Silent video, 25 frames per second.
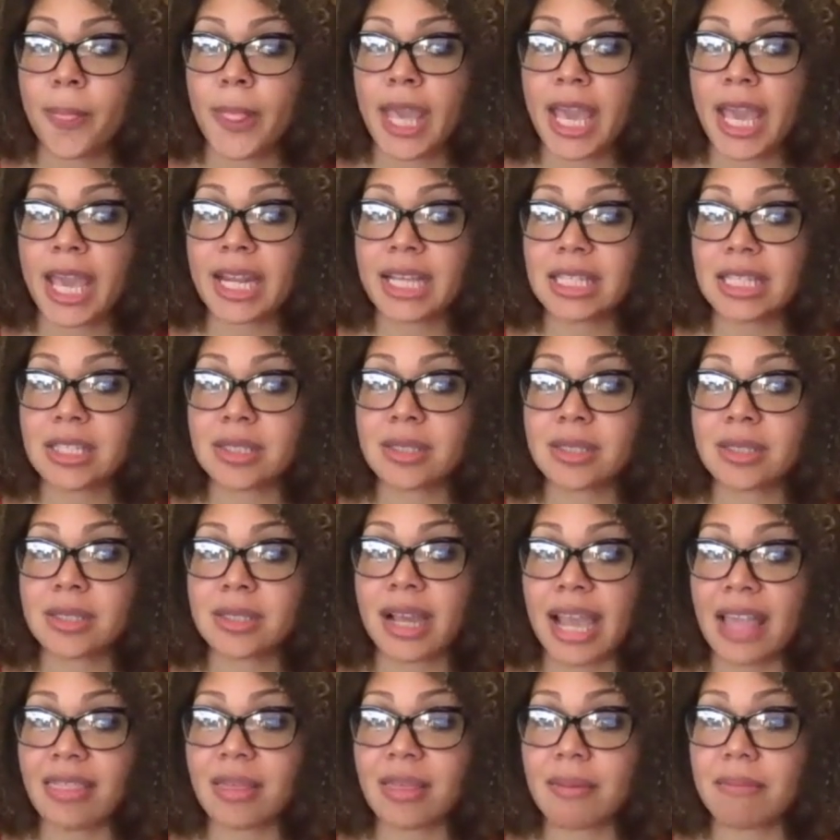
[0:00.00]
and it's
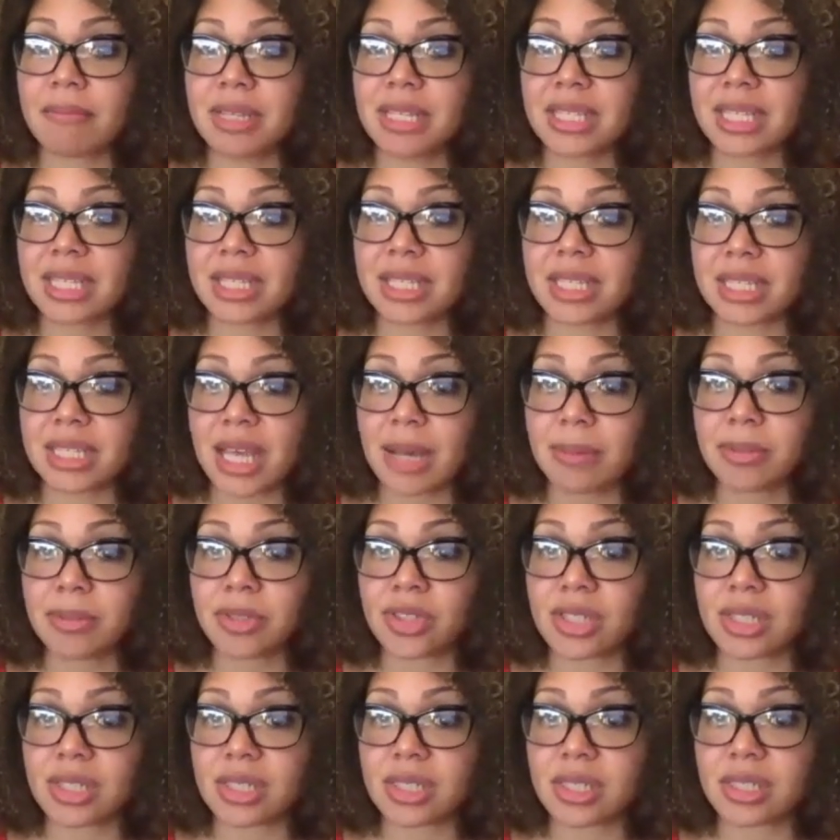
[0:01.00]
again the
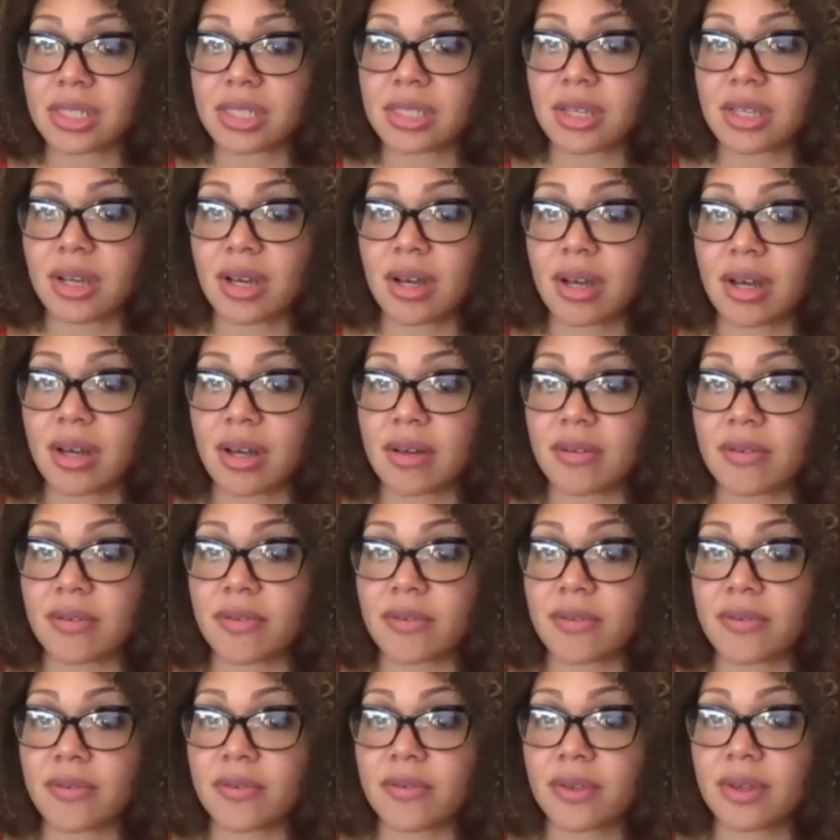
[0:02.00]
misconceptions of
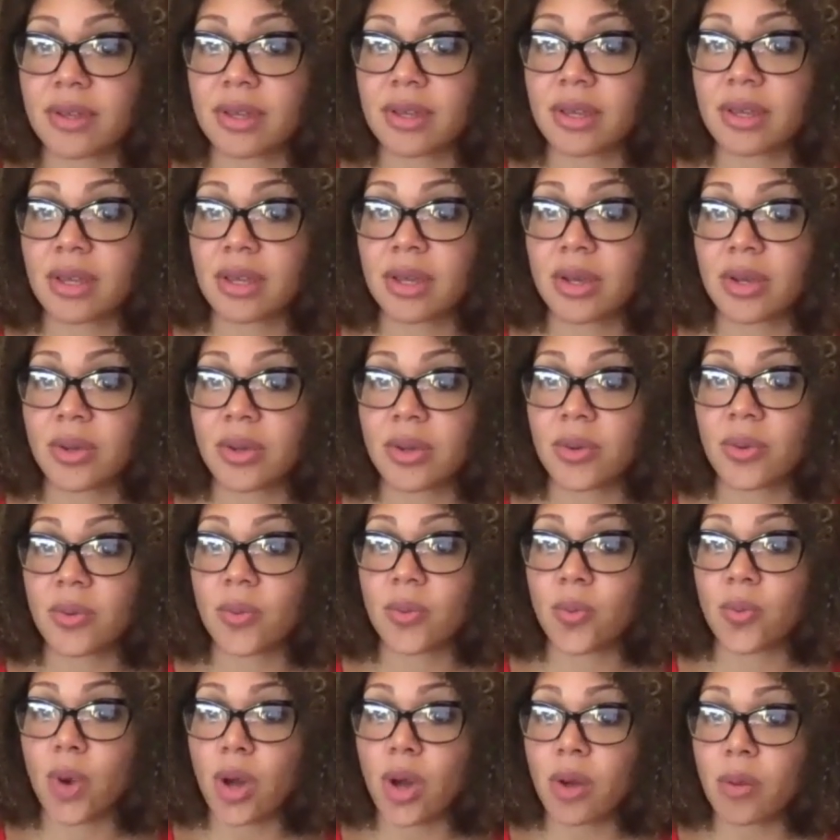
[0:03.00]

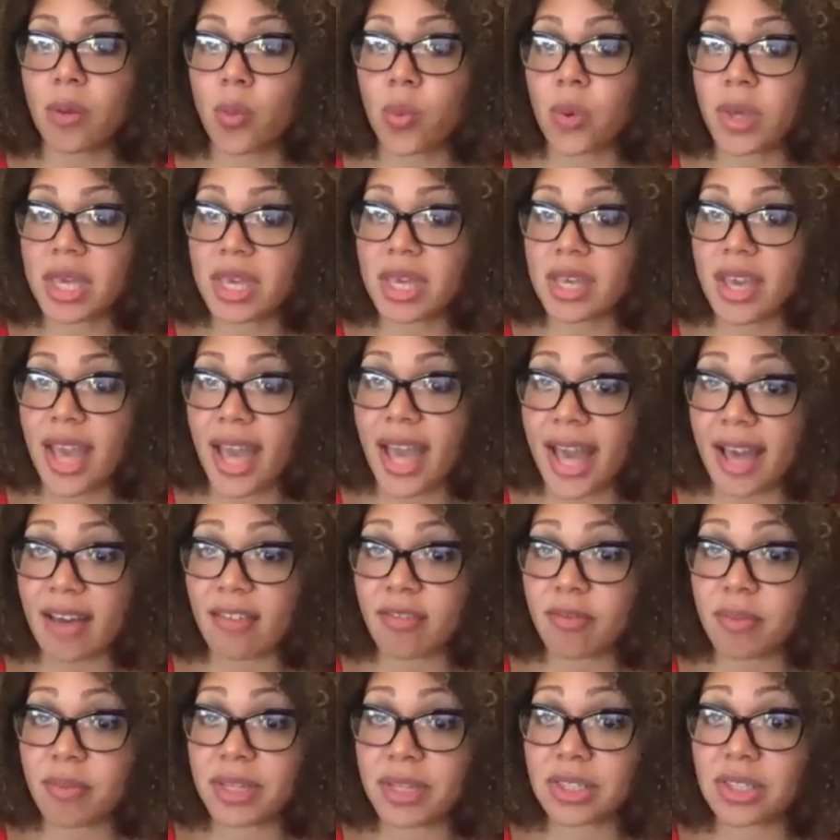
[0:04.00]
what we
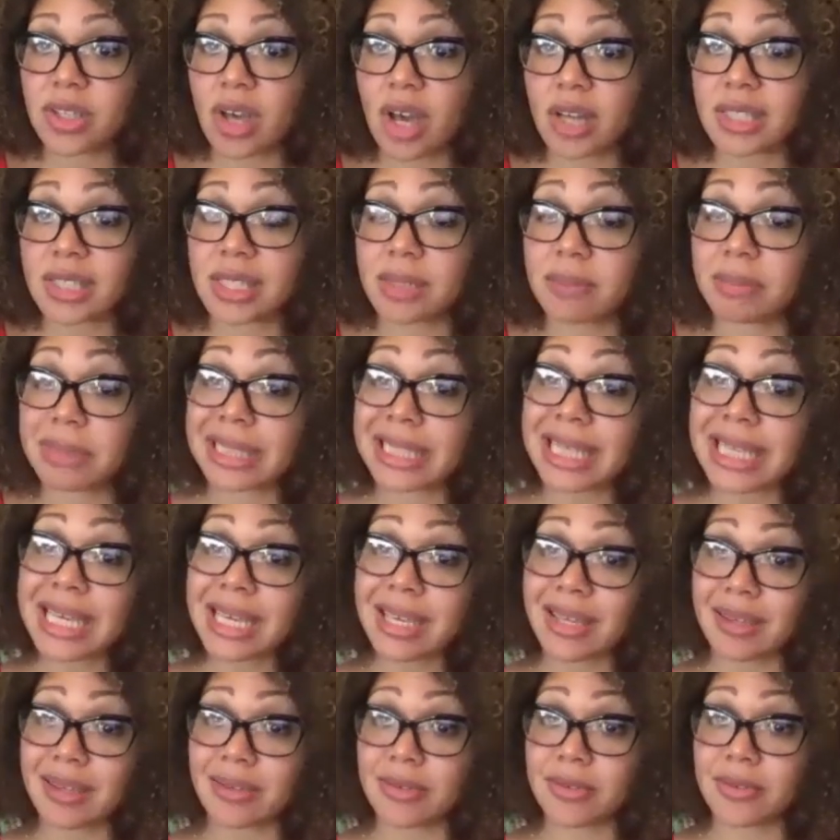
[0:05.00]
have been taught to
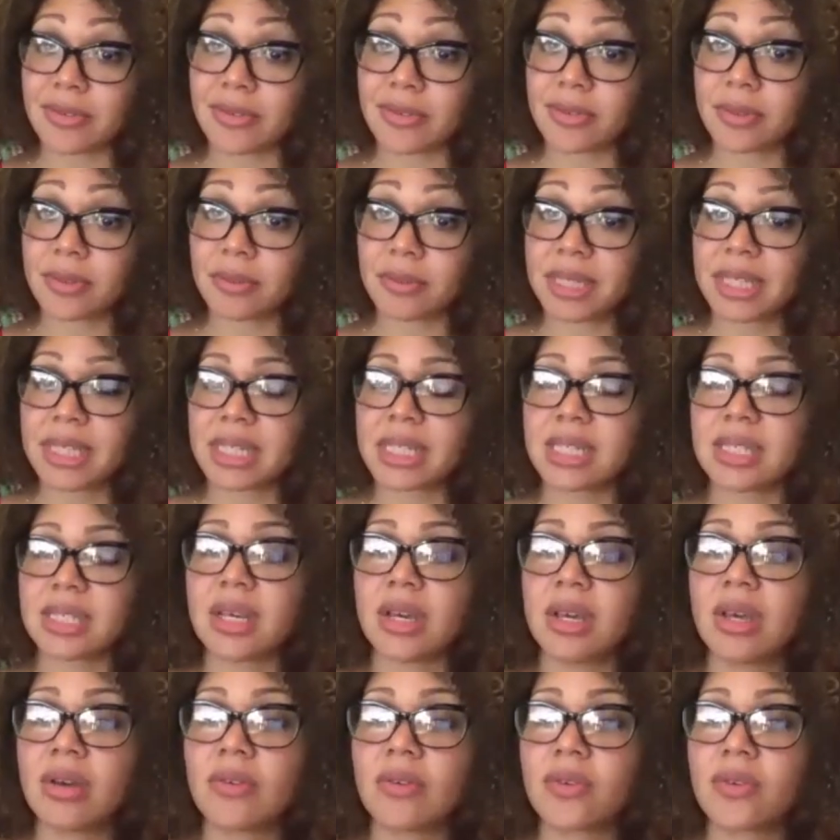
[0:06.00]
believe because
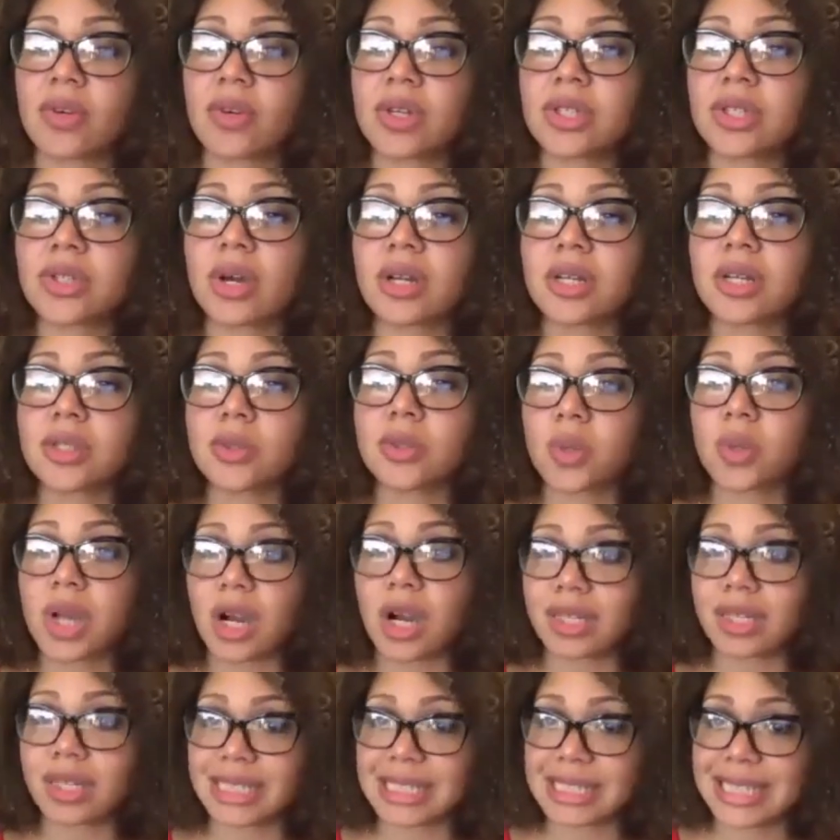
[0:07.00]
for as long as we
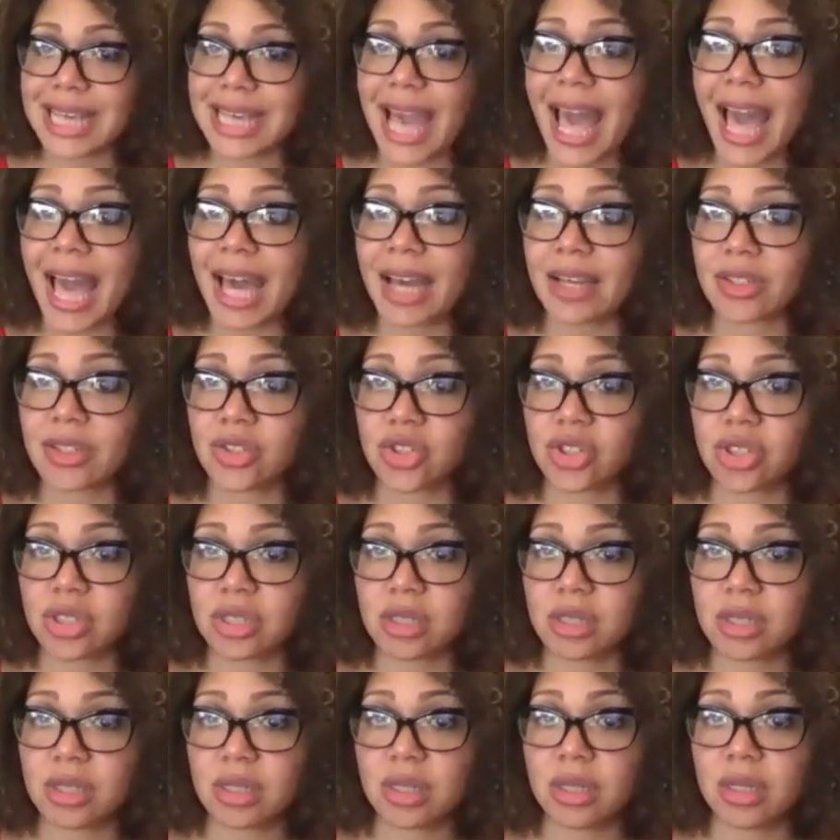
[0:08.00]
are detached
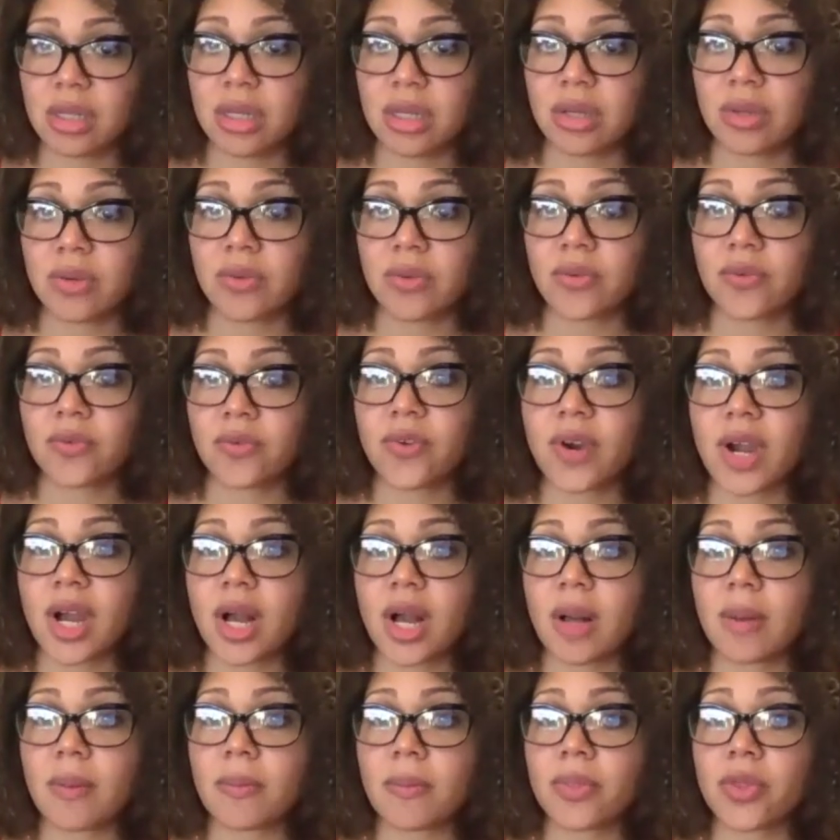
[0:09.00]

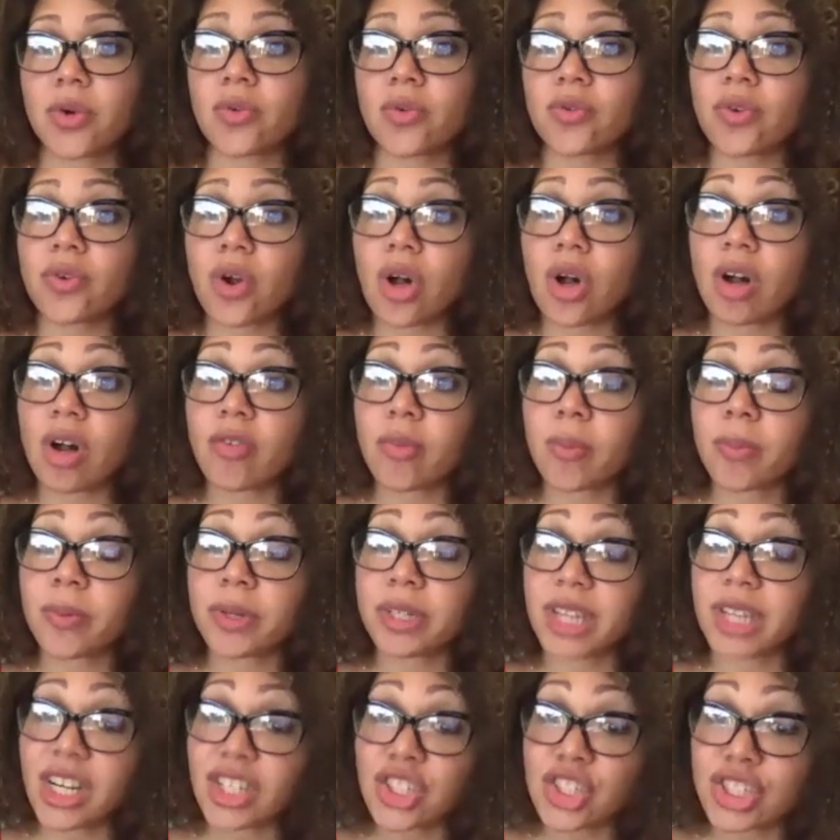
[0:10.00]
from the role of
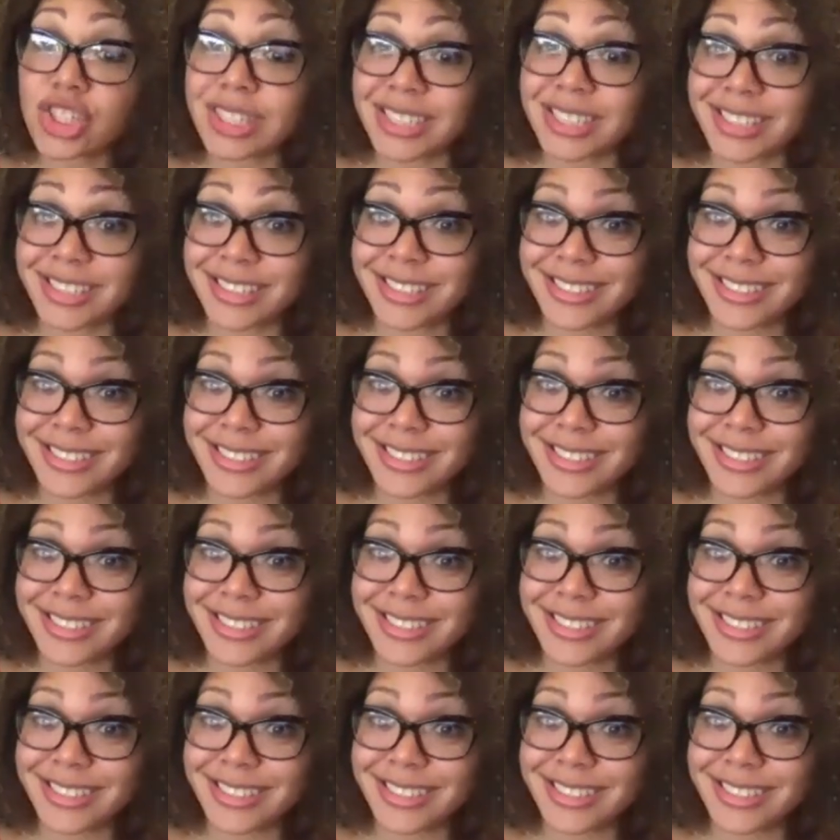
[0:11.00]
production